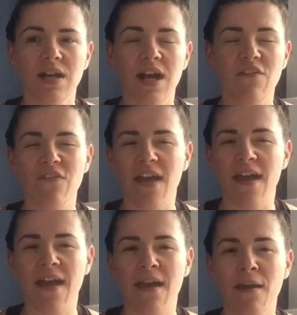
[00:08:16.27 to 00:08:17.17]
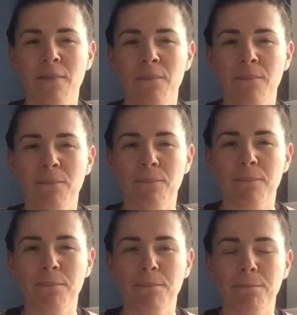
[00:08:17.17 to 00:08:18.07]
affair.
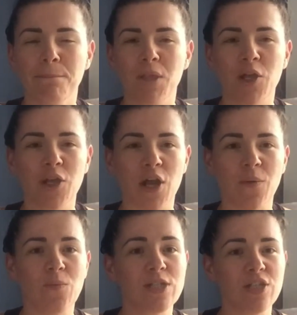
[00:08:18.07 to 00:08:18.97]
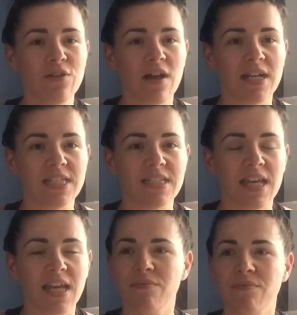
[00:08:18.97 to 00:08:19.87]
I don't know. What do you guys
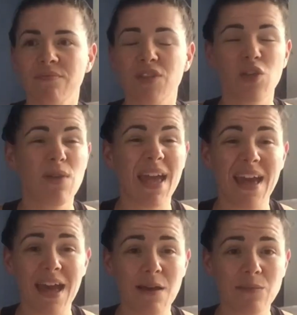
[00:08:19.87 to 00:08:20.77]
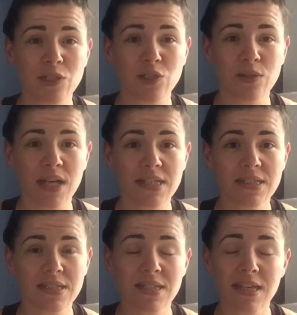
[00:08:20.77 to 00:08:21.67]
think? Do you care how much your
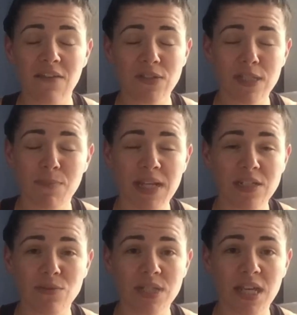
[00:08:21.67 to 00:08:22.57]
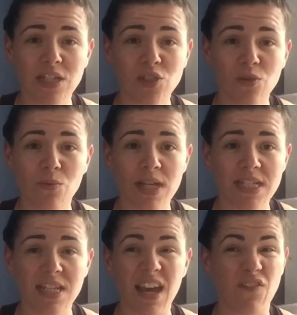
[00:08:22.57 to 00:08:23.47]
guests have to spend to attend your
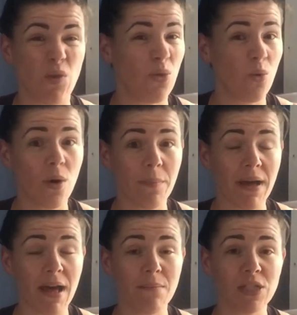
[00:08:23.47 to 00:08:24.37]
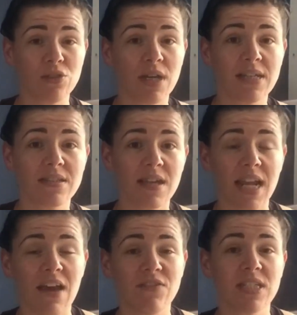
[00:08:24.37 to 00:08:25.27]
wedding? Have you thought about how much your guests are going
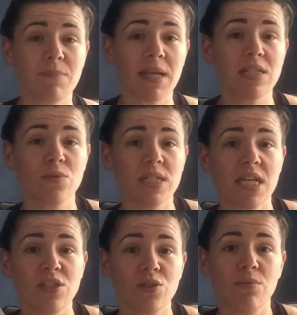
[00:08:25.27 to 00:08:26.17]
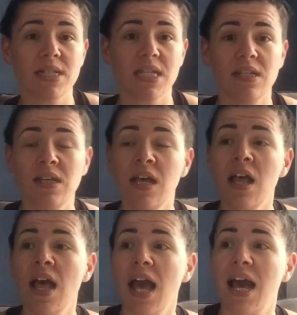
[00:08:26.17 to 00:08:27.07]
to have to spend to attend your wedding?
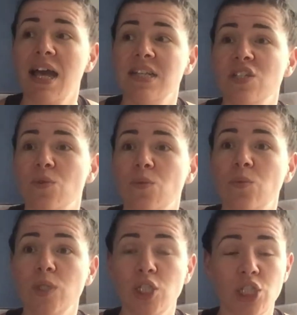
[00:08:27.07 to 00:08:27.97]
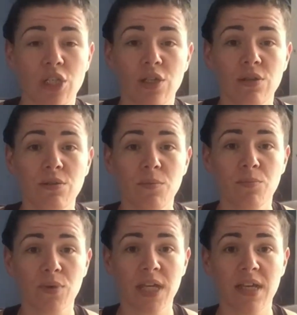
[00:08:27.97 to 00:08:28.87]
And would you
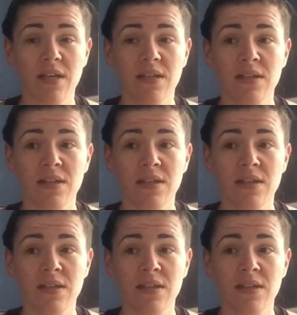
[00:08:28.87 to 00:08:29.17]
bring